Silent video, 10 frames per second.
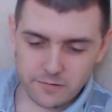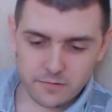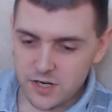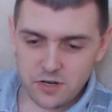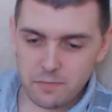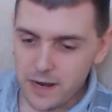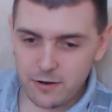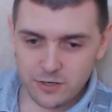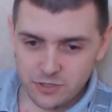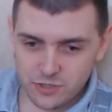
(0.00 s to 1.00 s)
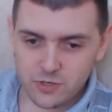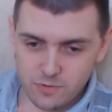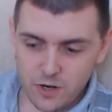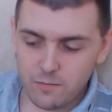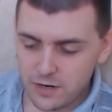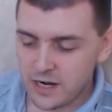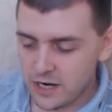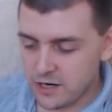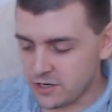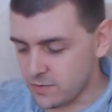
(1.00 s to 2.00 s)
That's about as
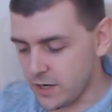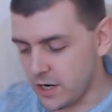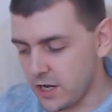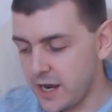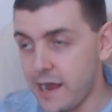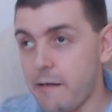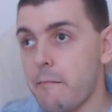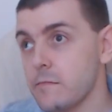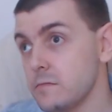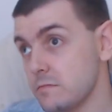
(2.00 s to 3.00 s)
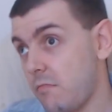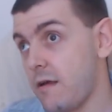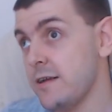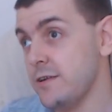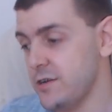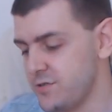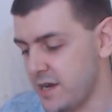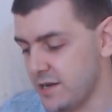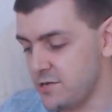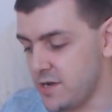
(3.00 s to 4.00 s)
complicated as we're going to get in this
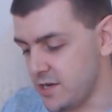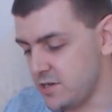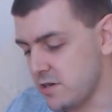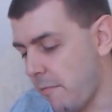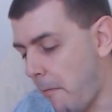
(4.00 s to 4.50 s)
taste test.